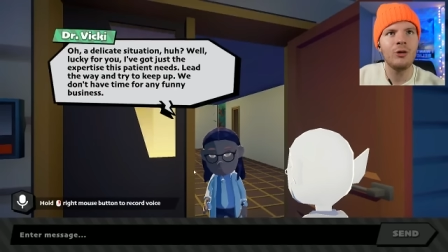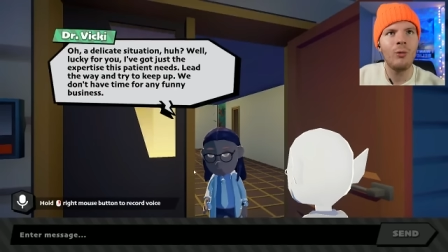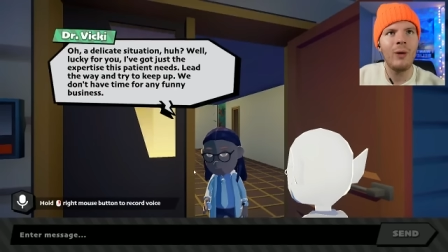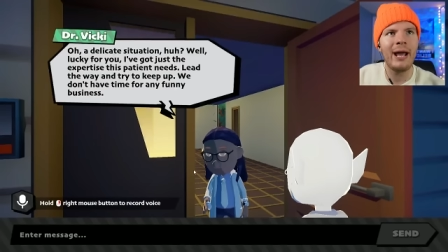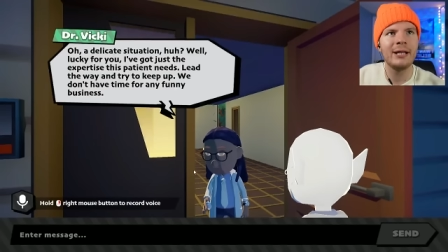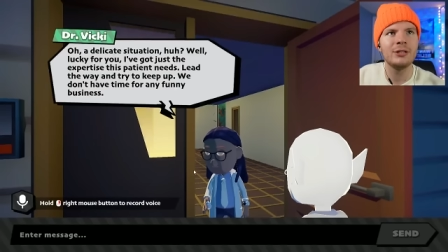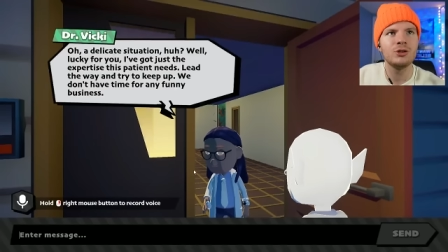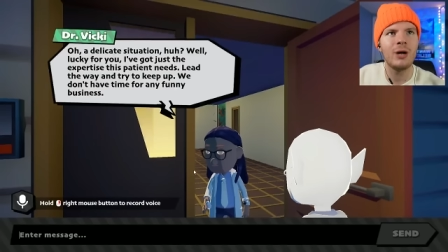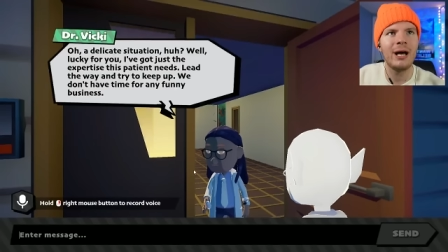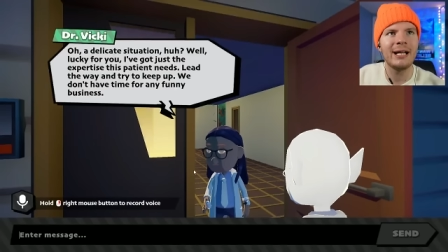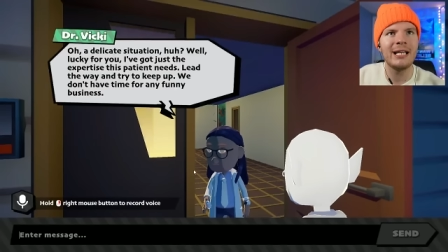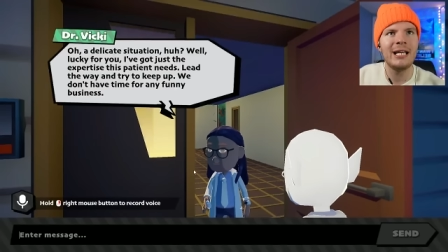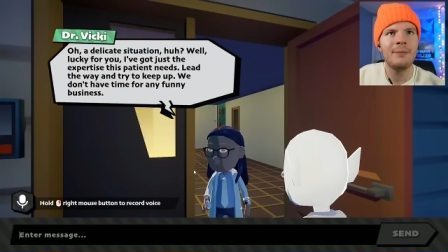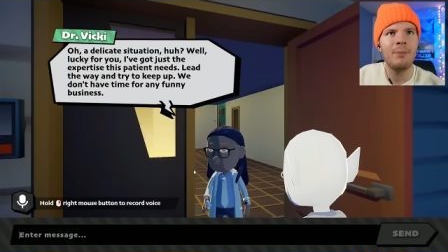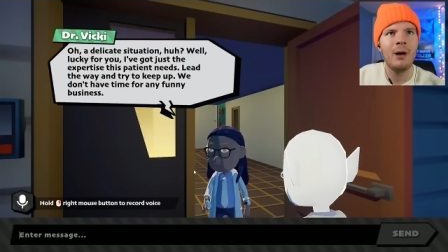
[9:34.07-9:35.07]
the way and try to
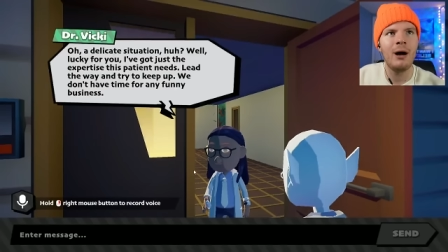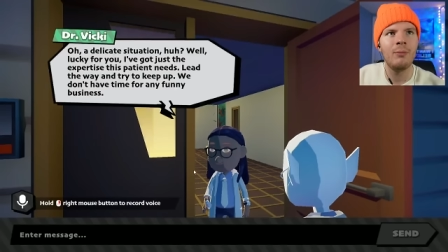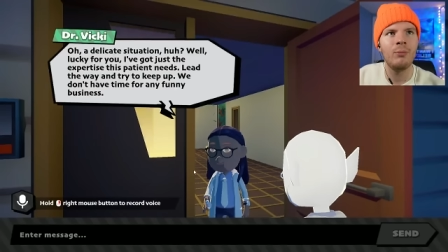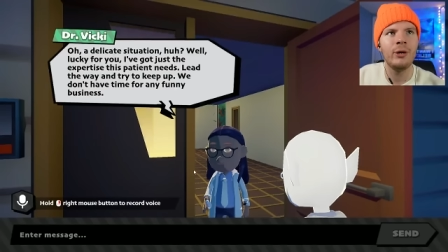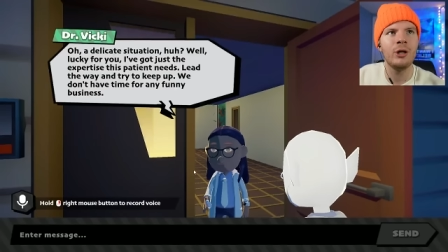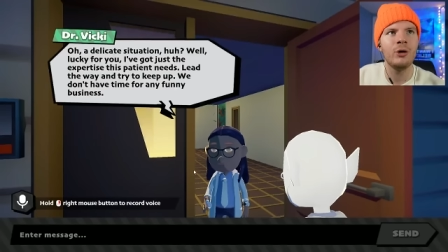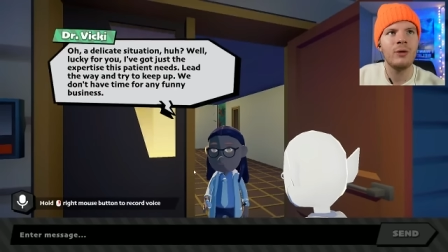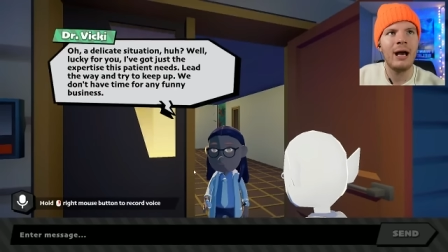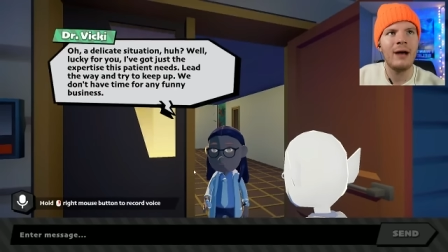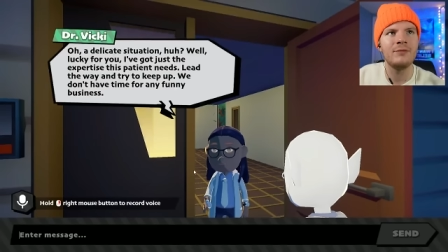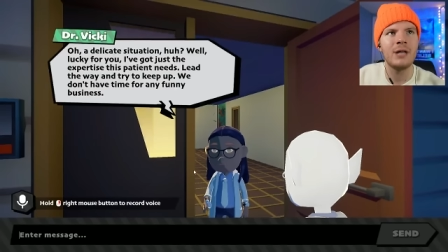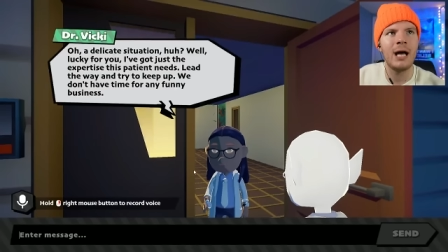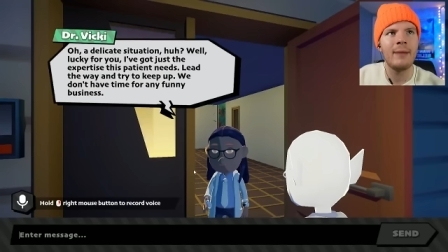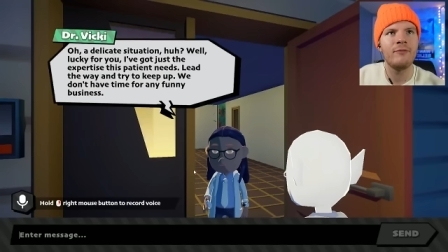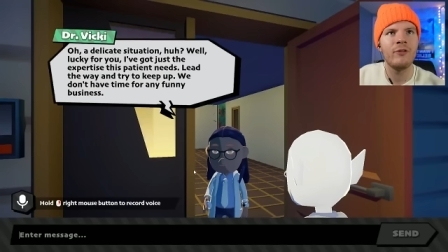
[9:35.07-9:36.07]
keep up. We don't have
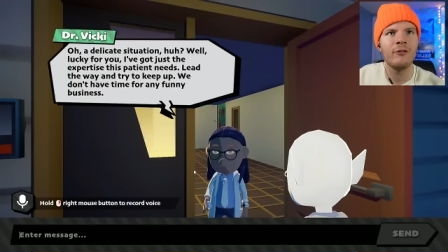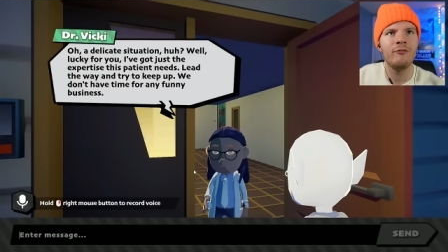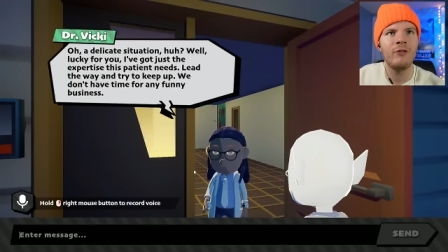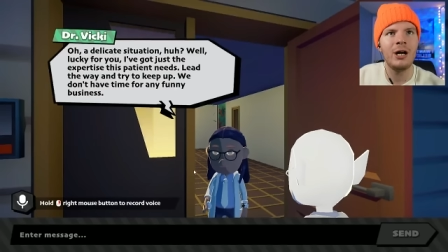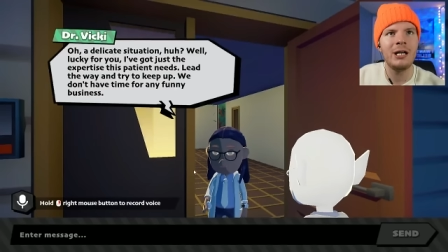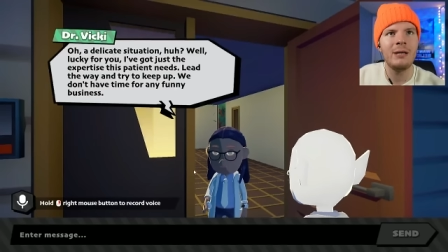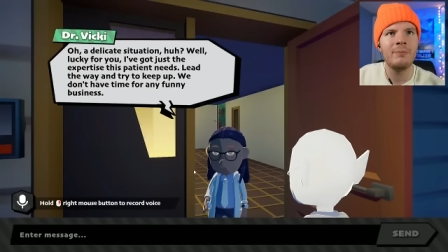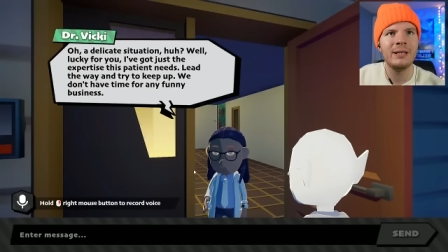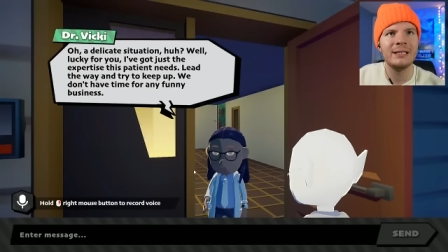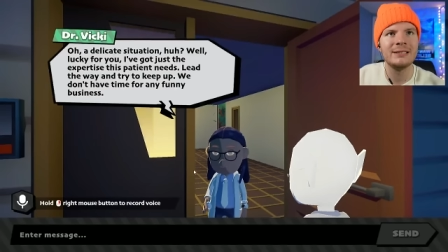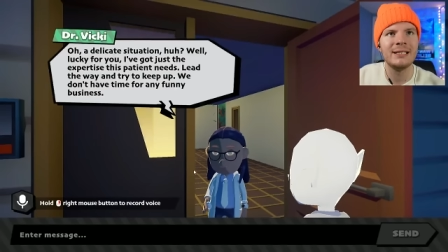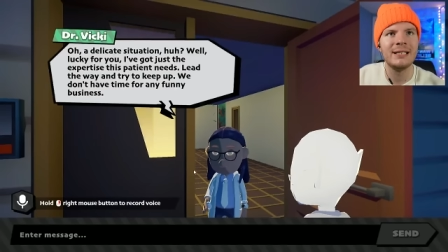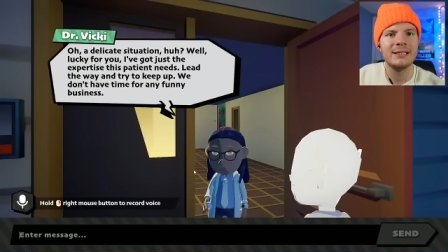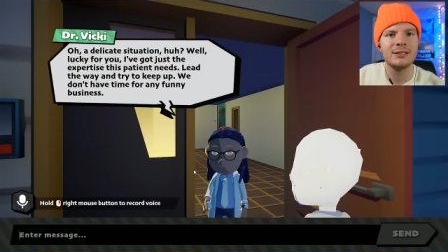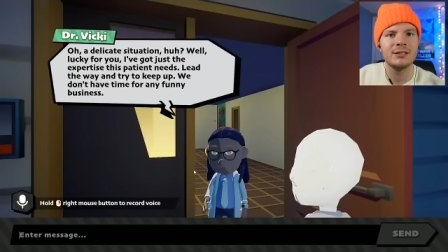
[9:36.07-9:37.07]
time for funny
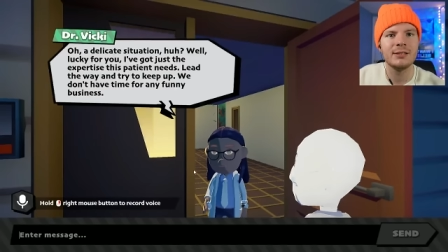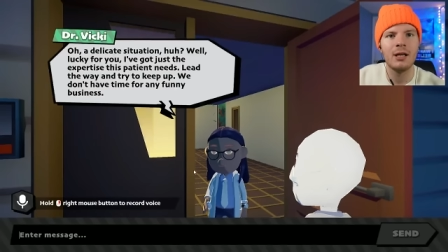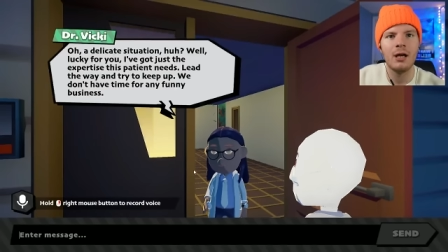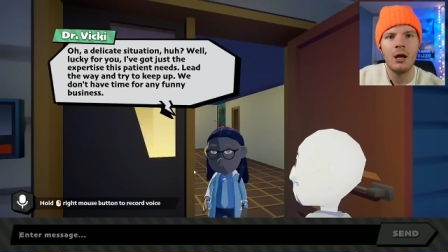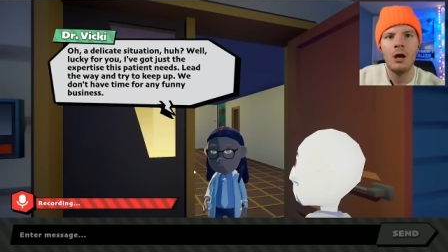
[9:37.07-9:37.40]
business.